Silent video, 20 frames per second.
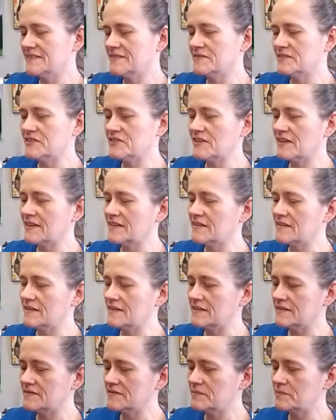which I
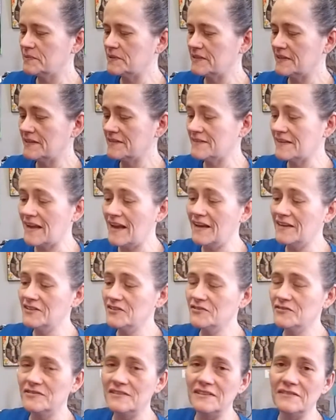love, but it's
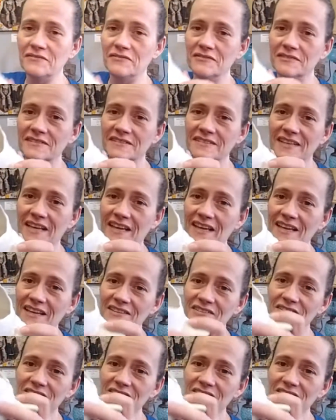actually for its age,